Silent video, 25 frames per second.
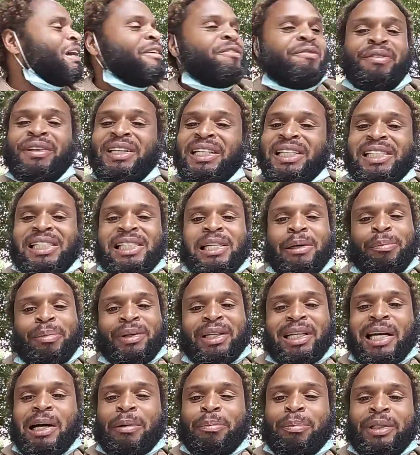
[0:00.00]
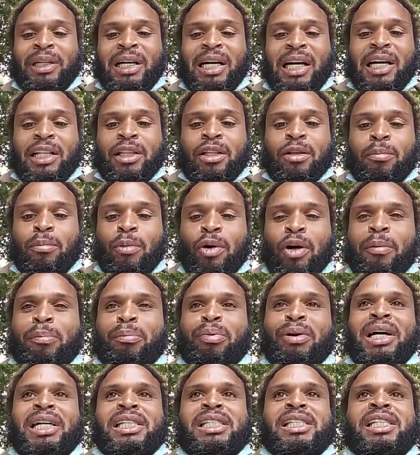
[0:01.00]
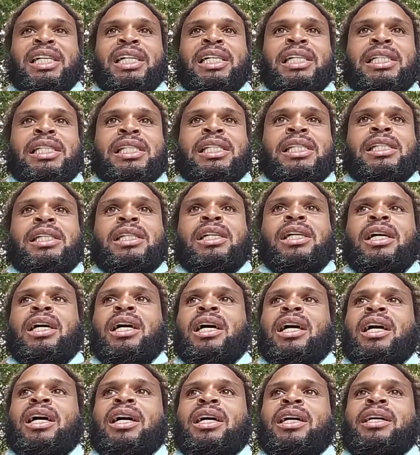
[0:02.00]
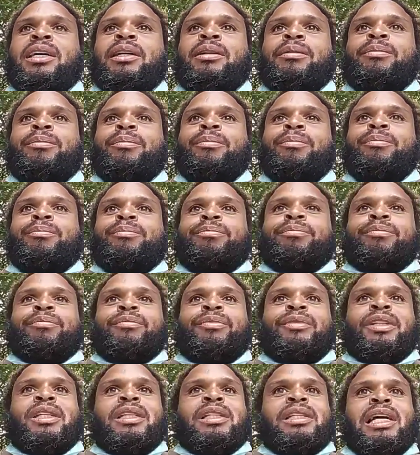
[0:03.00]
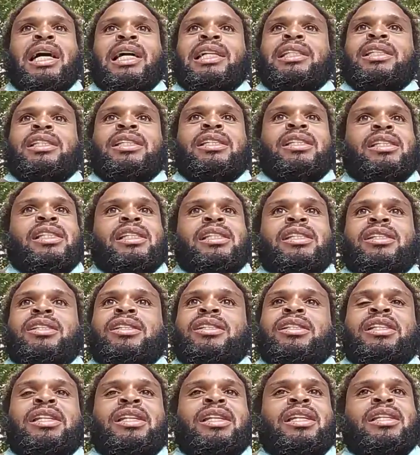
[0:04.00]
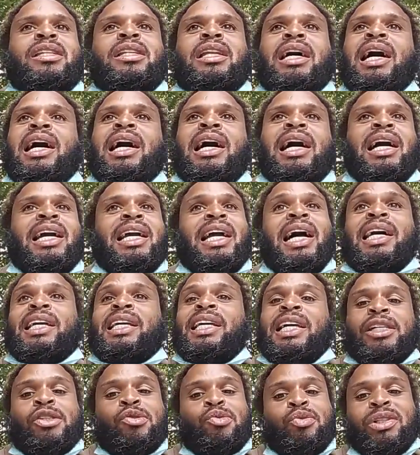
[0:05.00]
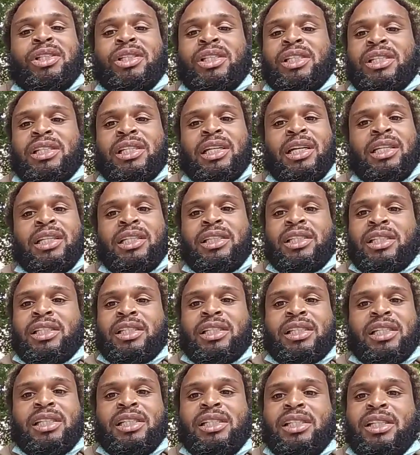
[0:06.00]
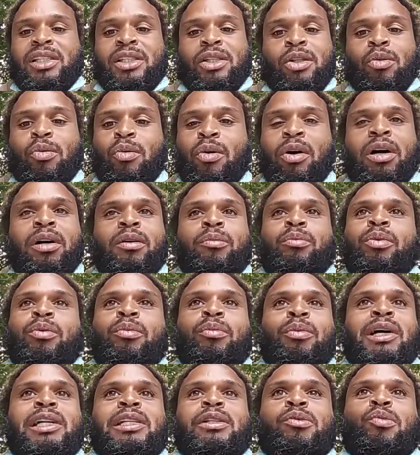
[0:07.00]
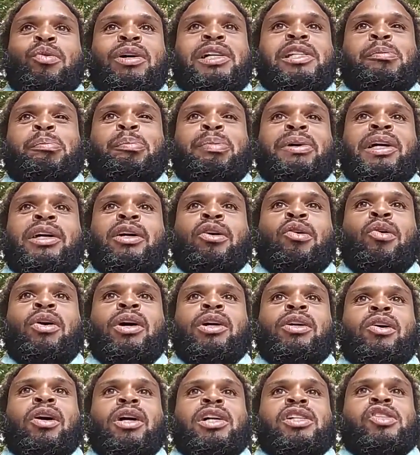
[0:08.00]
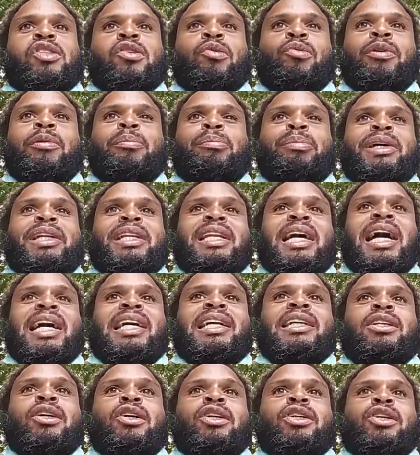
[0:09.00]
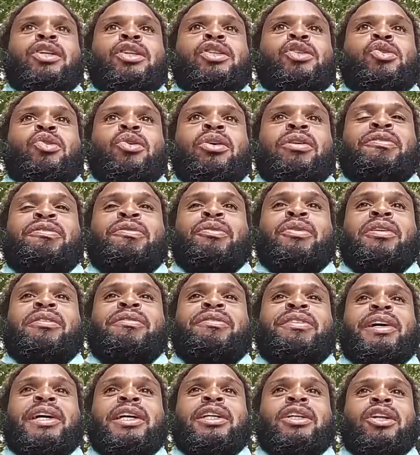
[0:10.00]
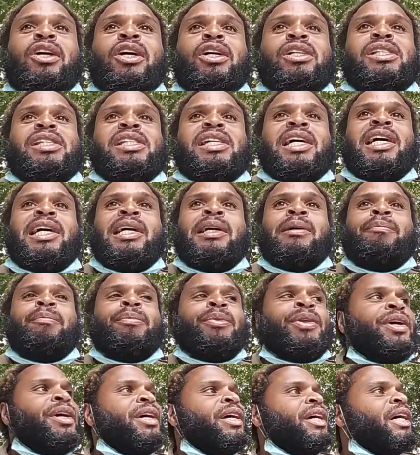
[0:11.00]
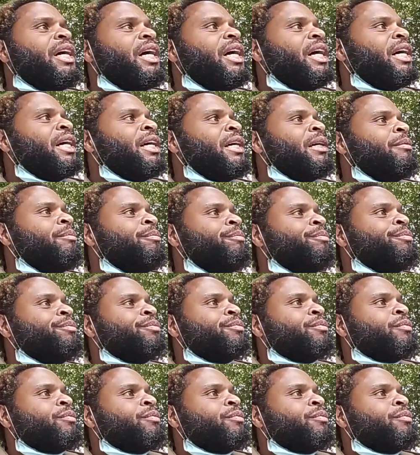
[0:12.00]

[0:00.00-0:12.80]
I finished up a couple of other more projects. Um, I, I, I, guess we're just gonna just continue on with what what's been going on. So we've been knocking on your door for a very long time. Um,